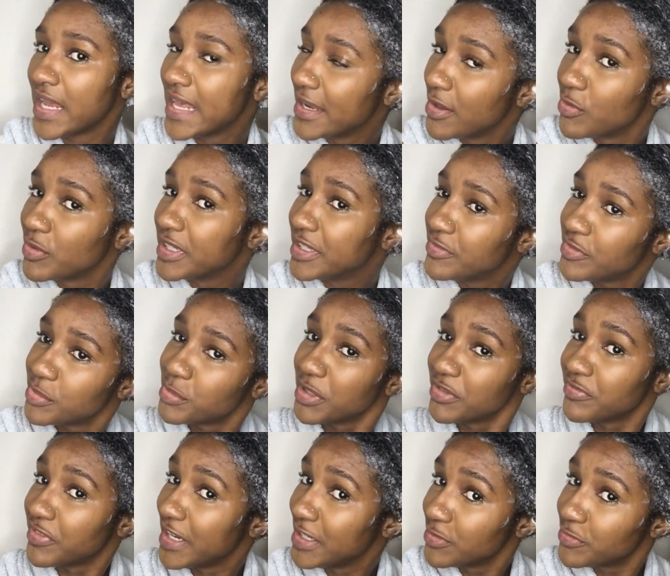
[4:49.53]
and I'll give you my
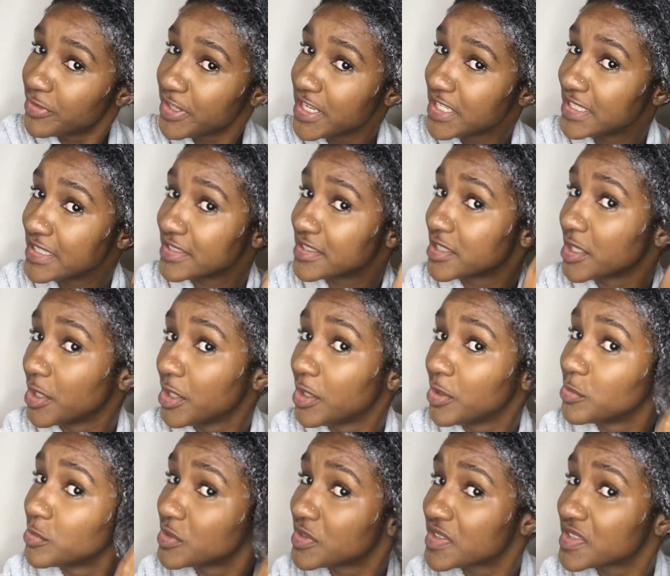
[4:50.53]
final verdict. So I
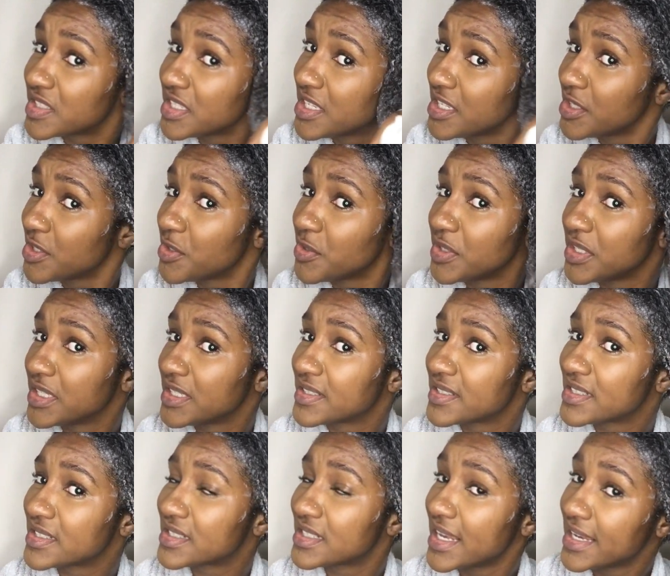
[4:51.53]
will see you in a
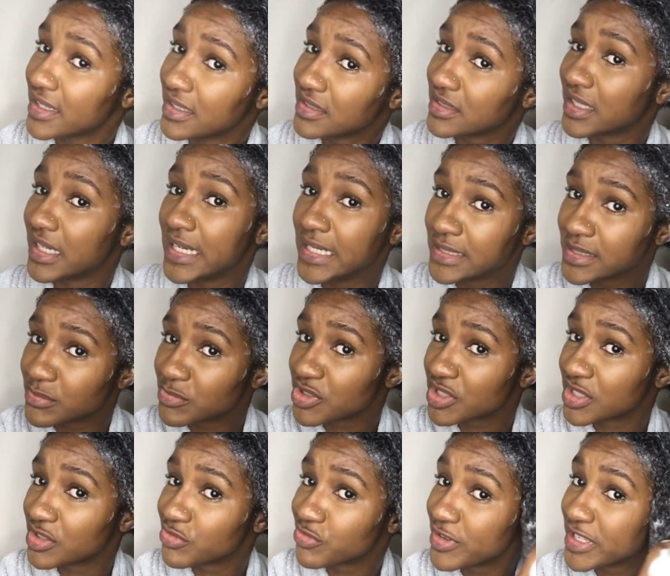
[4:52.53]
second, guys. I'm just
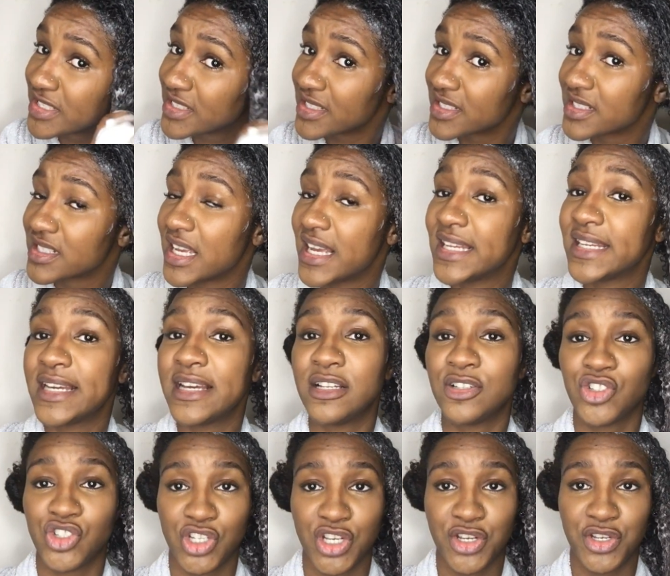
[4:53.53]
gonna rinse the side out and
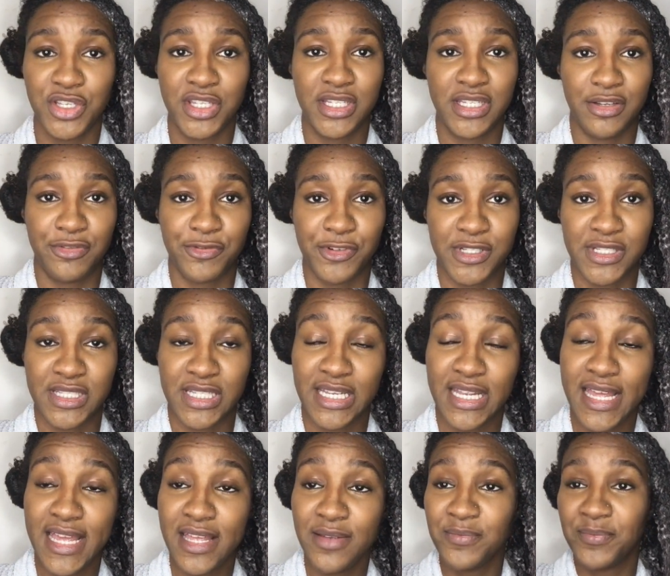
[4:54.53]
show you the difference,
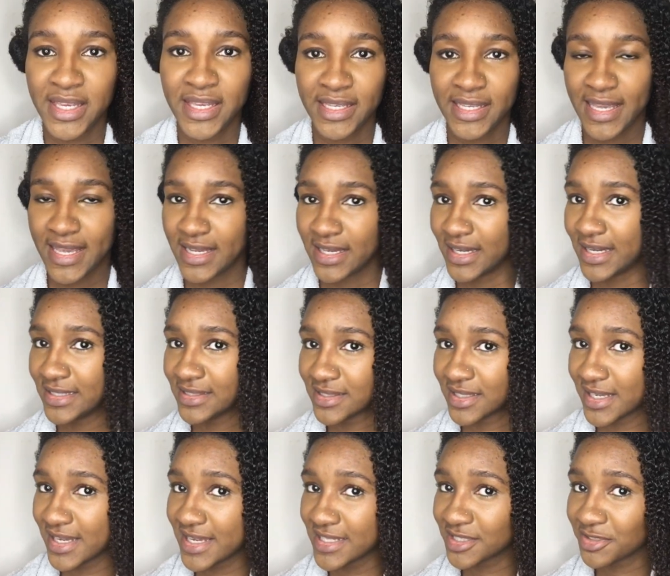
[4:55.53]
okay? Okay, guys, so
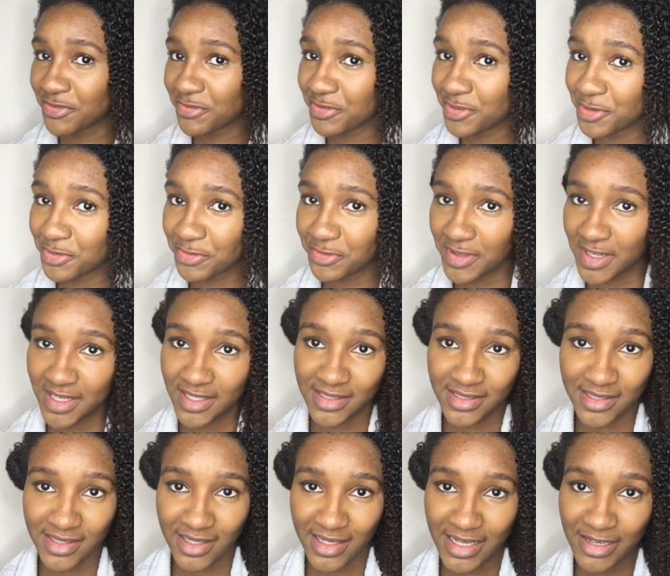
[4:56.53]
here's a few
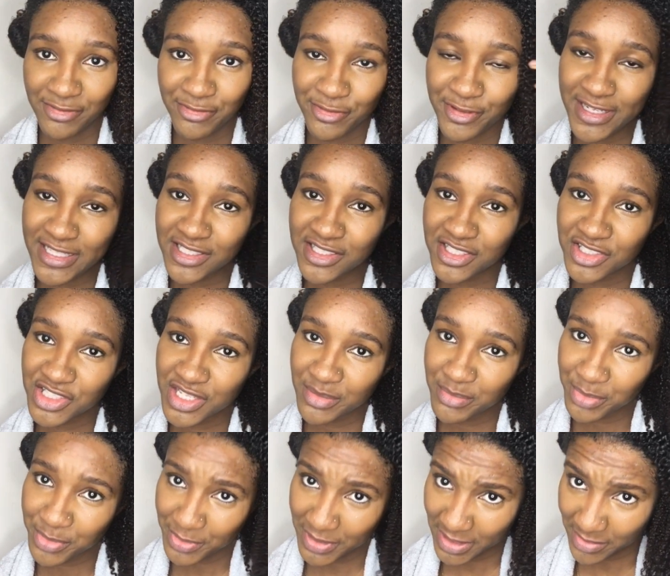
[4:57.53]
things. I've rinsed the
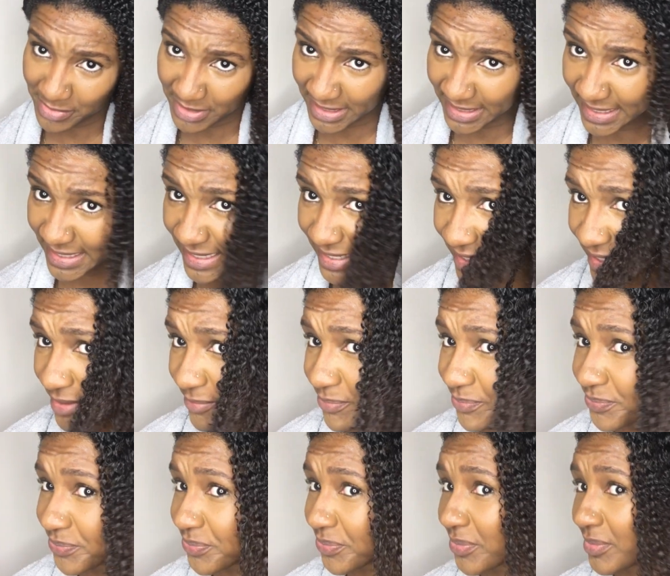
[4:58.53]
shampoo out my hair.
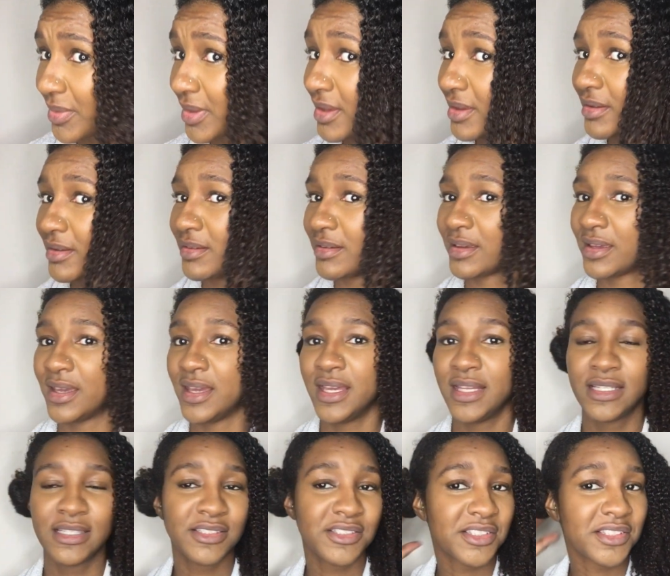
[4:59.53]
Okay,
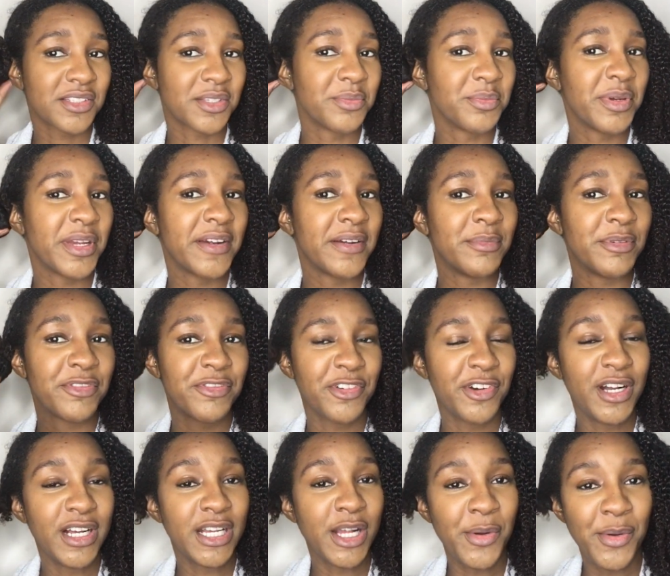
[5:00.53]
let's just compare it. Before
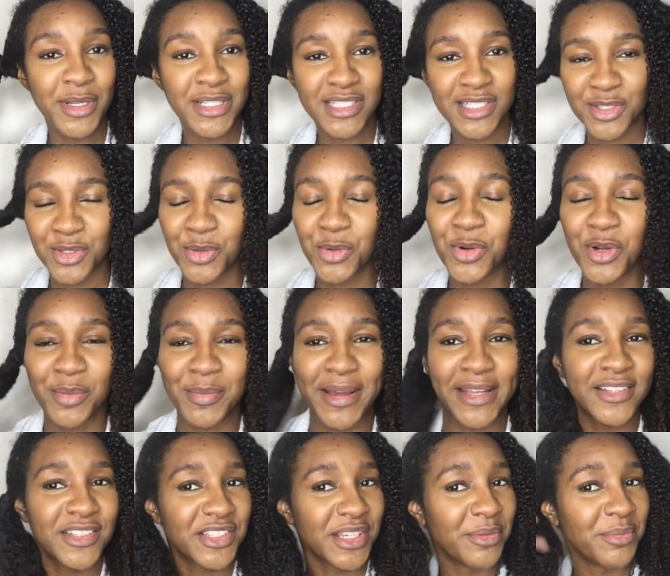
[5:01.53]
I go on to talk about
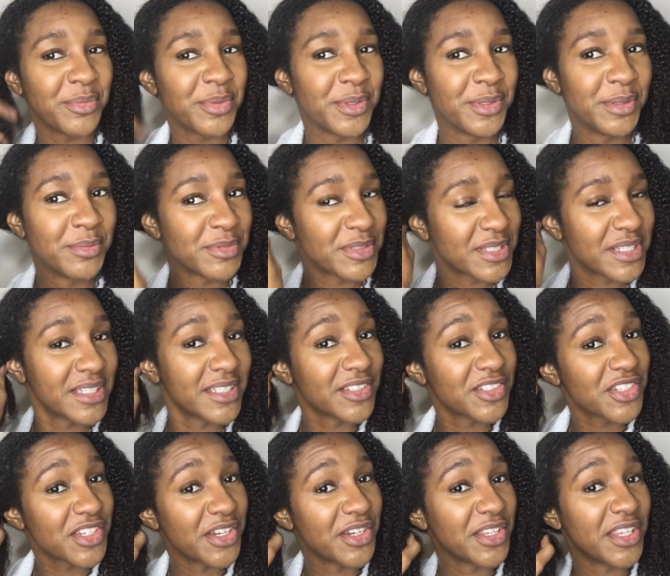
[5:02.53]
the shampoo, I'm just gonna
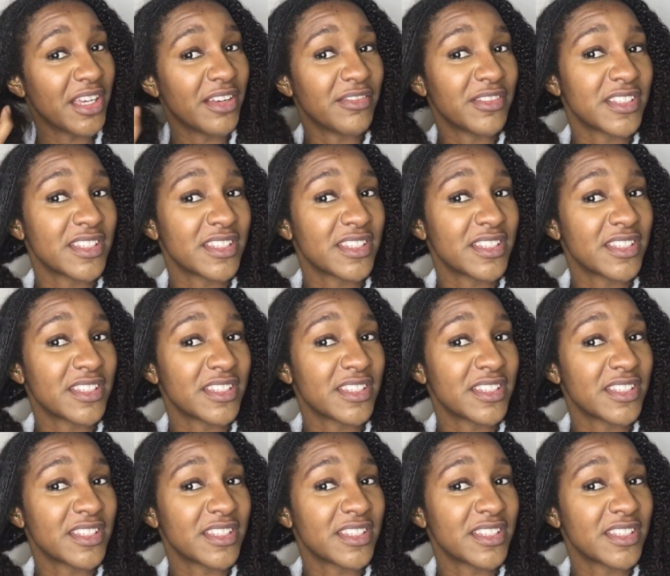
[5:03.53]
show you the other